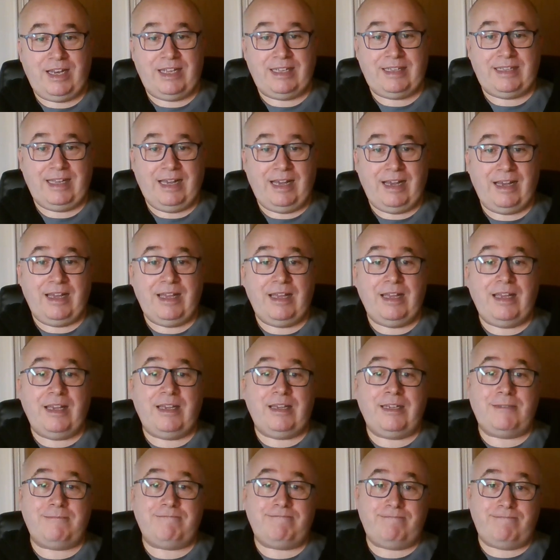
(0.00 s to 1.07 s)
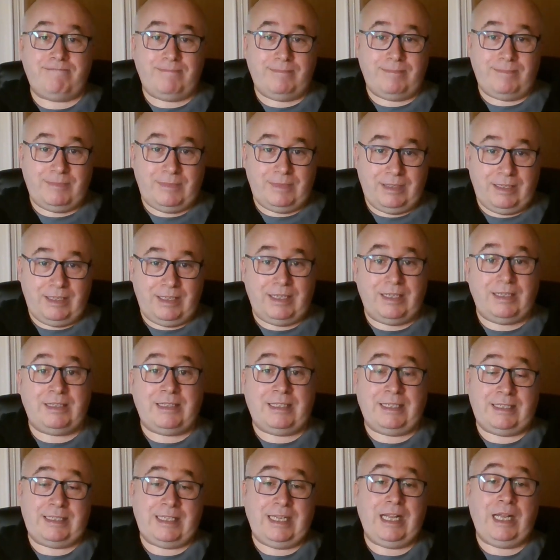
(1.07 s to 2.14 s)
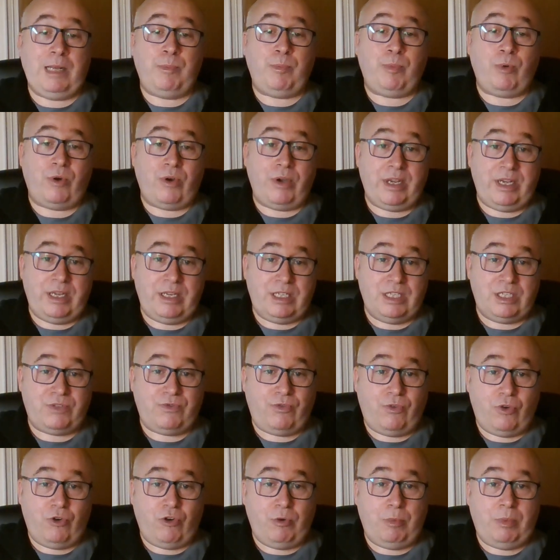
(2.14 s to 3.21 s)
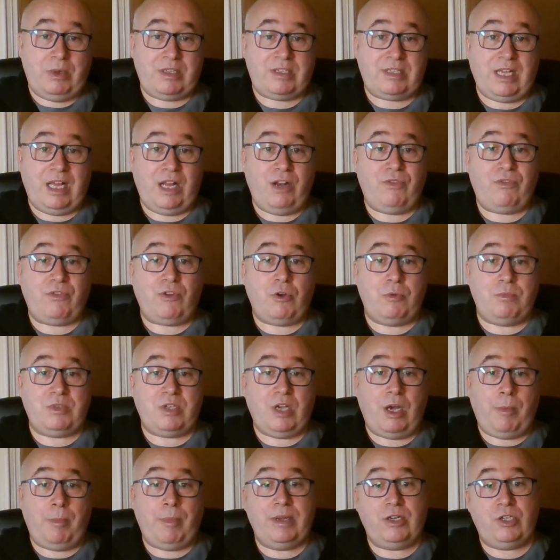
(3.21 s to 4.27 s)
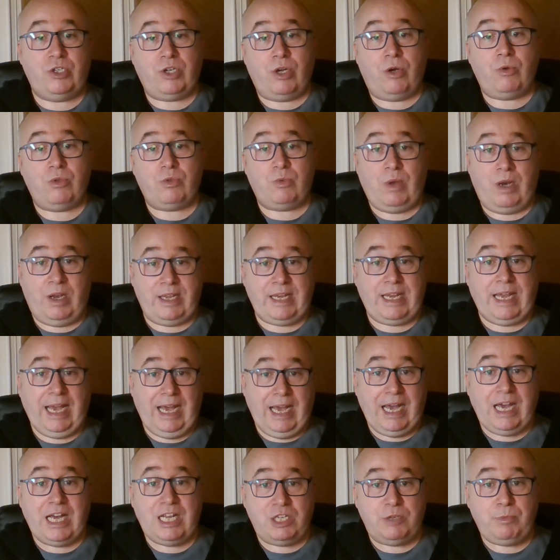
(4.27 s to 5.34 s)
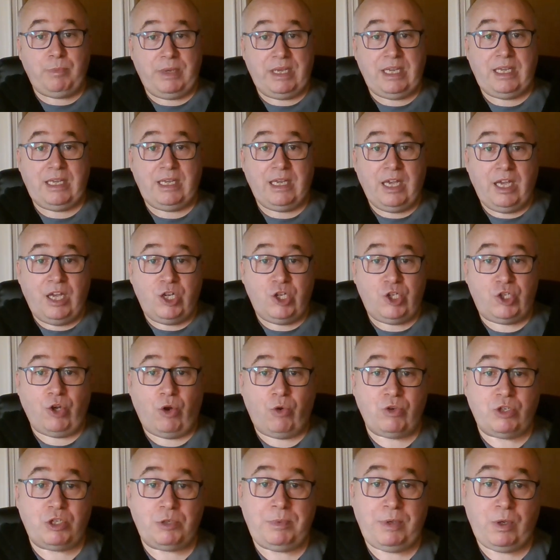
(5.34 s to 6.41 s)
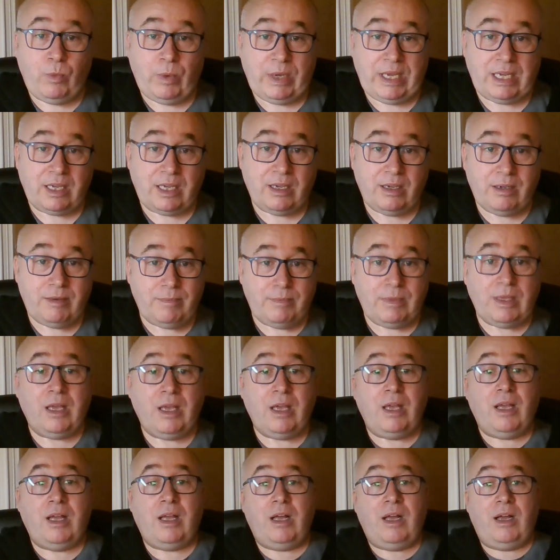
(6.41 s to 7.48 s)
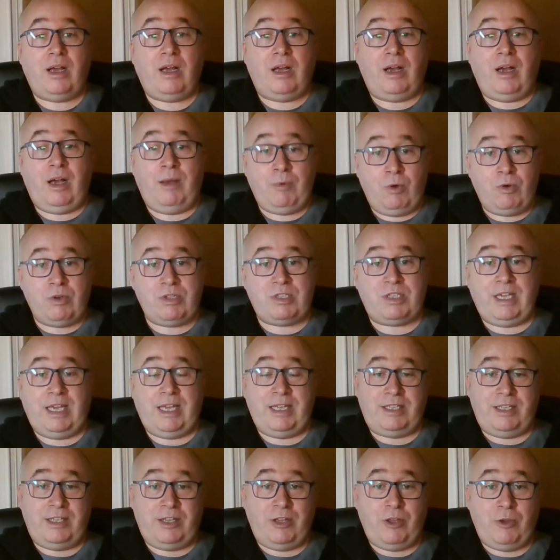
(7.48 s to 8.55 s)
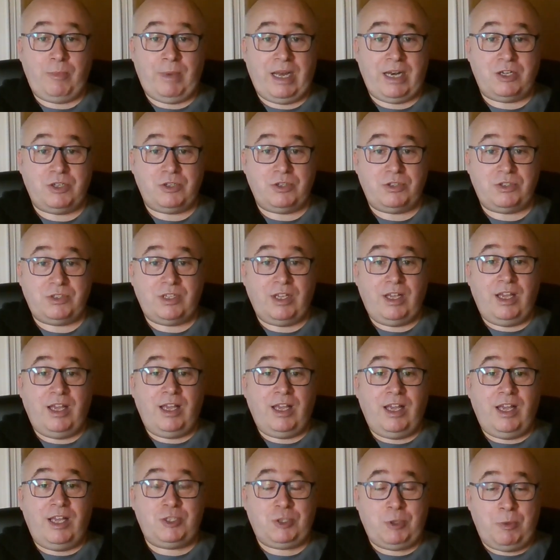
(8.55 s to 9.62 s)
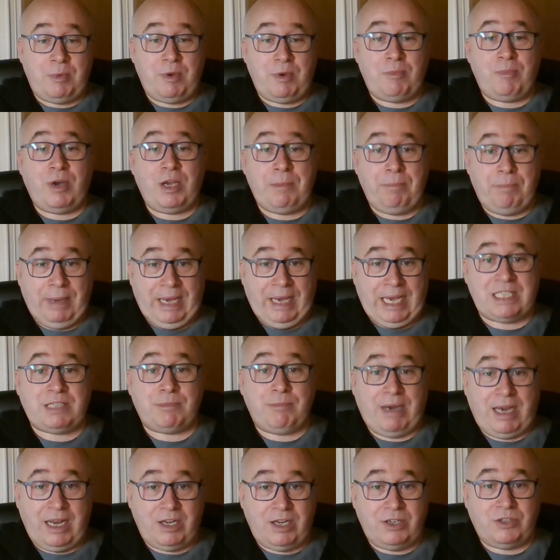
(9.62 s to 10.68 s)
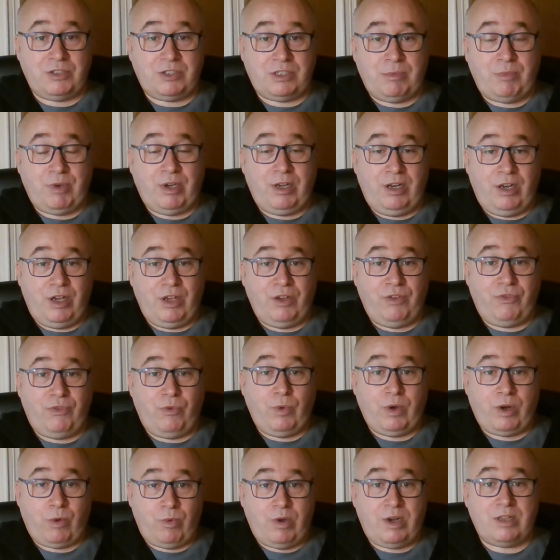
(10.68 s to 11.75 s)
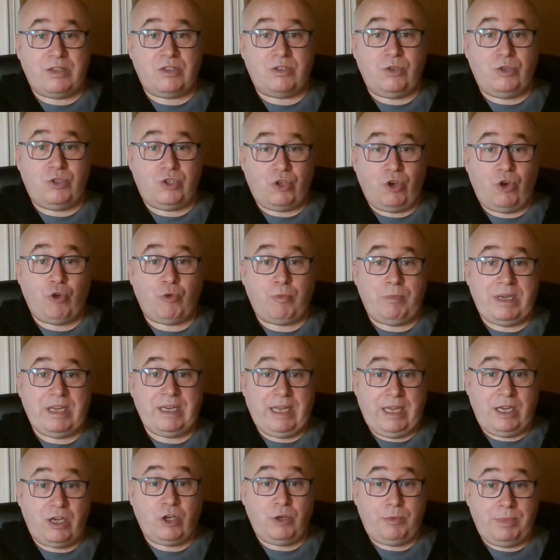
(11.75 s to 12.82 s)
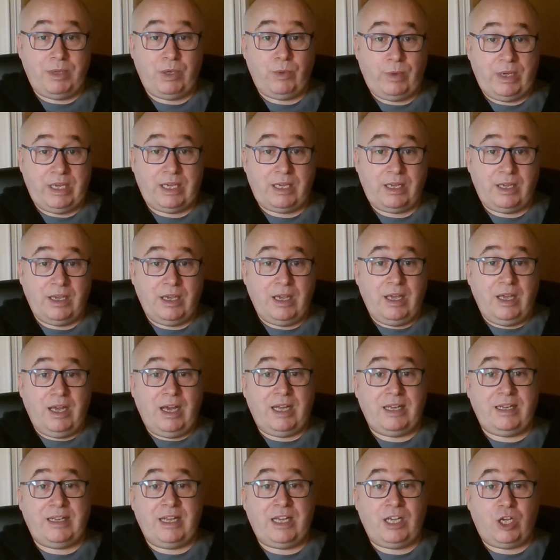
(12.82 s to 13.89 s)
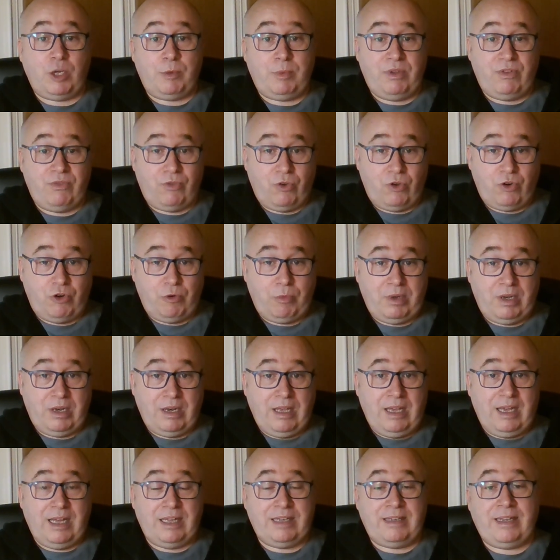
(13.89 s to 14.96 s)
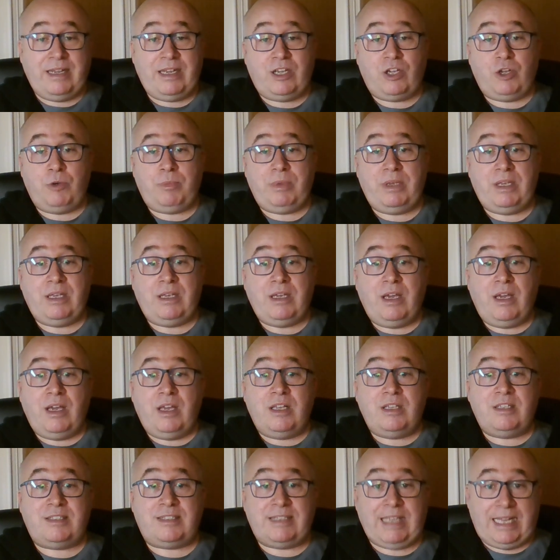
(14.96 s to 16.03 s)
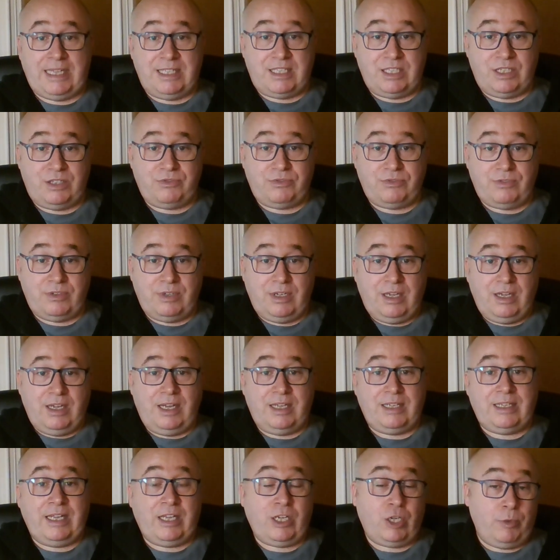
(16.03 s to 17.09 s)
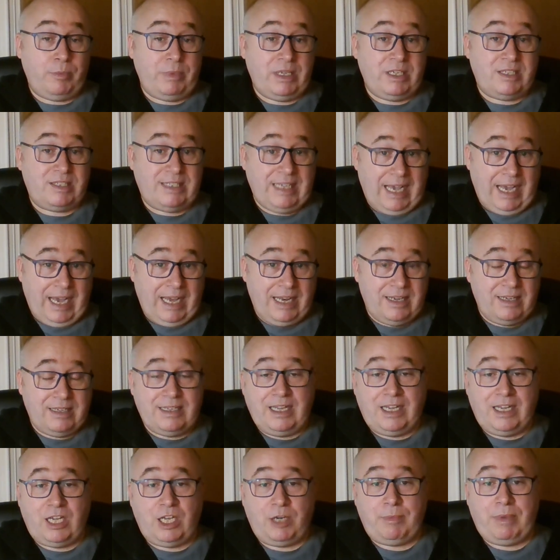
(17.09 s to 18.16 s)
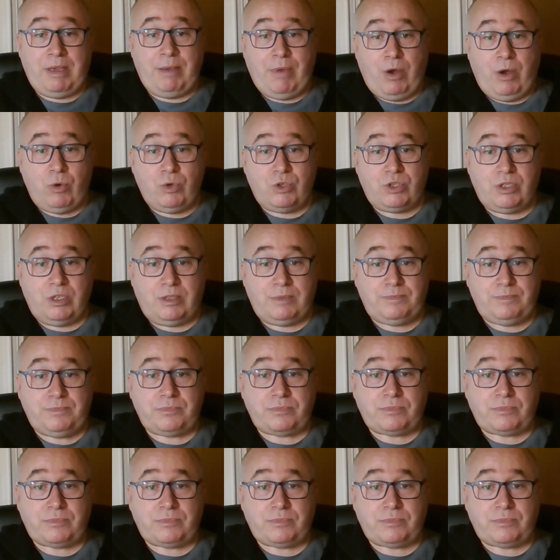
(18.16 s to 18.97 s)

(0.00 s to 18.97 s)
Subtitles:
like that, this little boy, this vulnerable self comes up and shows, well, I can't be shown to be weak. I'm going to say it to you, managers. Some of my best managers in my life were the ones who showed me they could be weak and they could be vulnerable and they could be sensitive and they could be sad and they could be emotional.